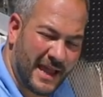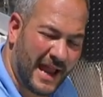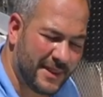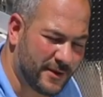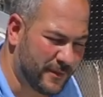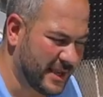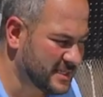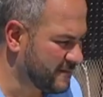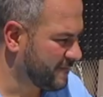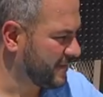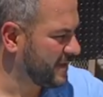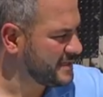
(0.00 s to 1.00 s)
and the reason
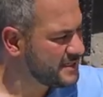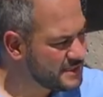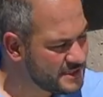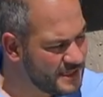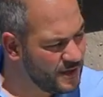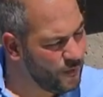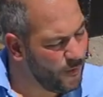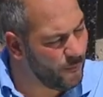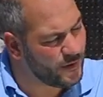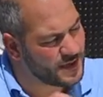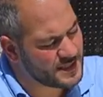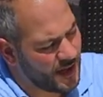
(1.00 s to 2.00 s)
for this is when
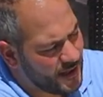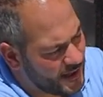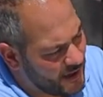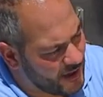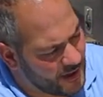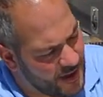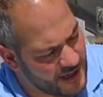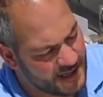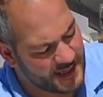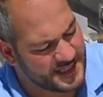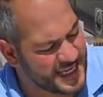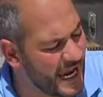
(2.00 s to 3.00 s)
we're installing our
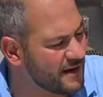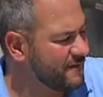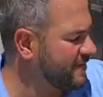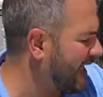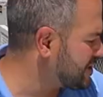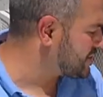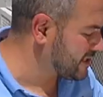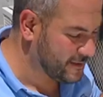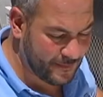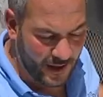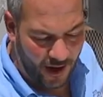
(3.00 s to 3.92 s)
saddle flashing,